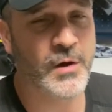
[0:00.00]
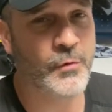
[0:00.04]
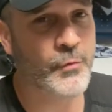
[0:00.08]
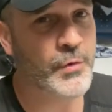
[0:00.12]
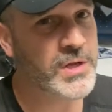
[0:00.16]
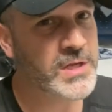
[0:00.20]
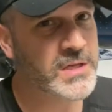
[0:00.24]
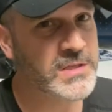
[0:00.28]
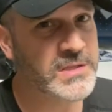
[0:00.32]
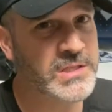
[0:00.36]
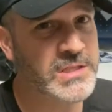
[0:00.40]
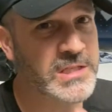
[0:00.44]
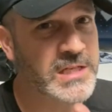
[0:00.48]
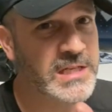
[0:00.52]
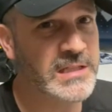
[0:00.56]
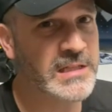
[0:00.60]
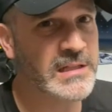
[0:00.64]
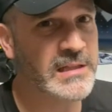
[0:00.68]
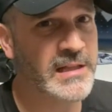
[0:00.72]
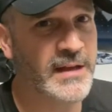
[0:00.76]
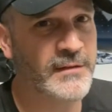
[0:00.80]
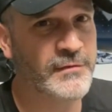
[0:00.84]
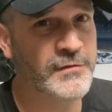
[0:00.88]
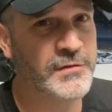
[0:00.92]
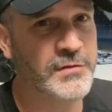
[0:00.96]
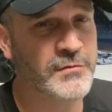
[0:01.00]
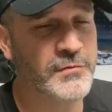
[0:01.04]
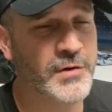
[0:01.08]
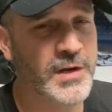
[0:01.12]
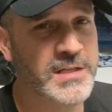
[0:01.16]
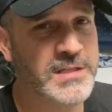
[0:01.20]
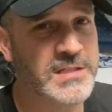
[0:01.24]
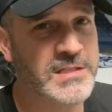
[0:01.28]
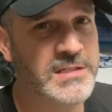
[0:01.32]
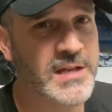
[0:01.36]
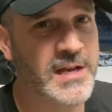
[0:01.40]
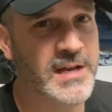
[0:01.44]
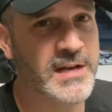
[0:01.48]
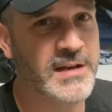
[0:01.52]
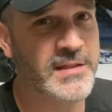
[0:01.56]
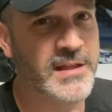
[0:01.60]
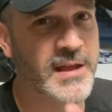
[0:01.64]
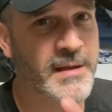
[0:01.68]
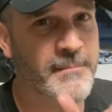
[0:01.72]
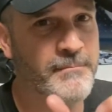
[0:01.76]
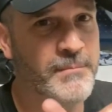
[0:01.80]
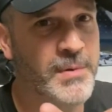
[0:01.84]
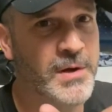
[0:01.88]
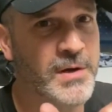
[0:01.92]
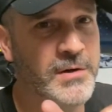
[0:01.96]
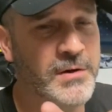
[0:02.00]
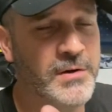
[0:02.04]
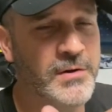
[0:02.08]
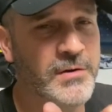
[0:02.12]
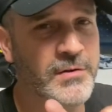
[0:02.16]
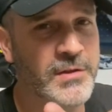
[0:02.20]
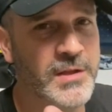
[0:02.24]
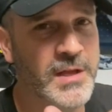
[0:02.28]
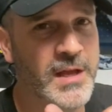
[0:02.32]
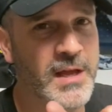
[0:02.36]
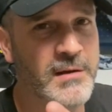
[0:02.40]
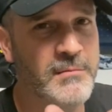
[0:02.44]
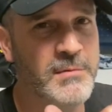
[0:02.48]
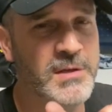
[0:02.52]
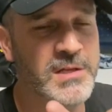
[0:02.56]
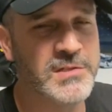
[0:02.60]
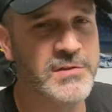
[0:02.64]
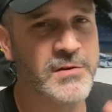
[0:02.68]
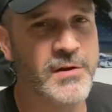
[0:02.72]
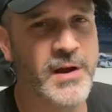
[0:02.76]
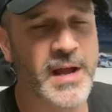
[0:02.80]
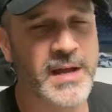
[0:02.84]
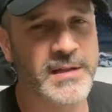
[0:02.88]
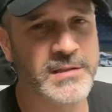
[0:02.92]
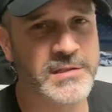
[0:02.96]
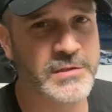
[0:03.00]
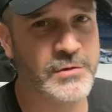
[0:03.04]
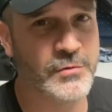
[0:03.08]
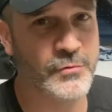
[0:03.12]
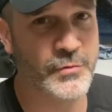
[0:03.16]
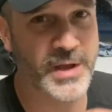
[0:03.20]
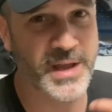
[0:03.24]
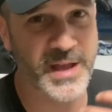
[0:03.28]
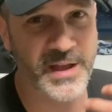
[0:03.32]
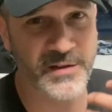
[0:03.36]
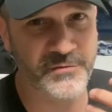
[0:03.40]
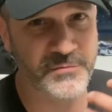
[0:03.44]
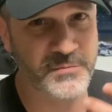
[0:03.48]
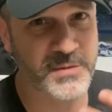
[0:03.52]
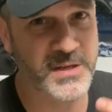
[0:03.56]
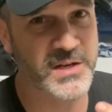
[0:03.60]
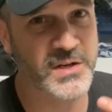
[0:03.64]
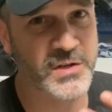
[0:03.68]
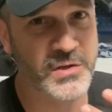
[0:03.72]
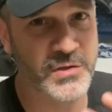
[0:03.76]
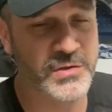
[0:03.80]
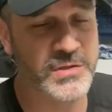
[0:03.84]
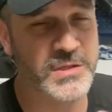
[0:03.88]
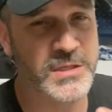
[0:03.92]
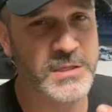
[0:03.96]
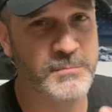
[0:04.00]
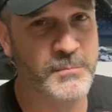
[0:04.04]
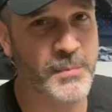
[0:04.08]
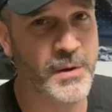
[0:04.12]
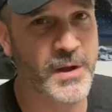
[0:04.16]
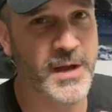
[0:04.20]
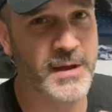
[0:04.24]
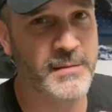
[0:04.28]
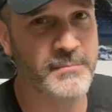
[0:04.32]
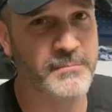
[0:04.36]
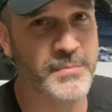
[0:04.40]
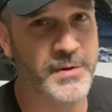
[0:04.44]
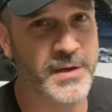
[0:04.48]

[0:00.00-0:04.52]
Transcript: We can see the left and right side of that bunker the enemies are at, so we have them in a good spot,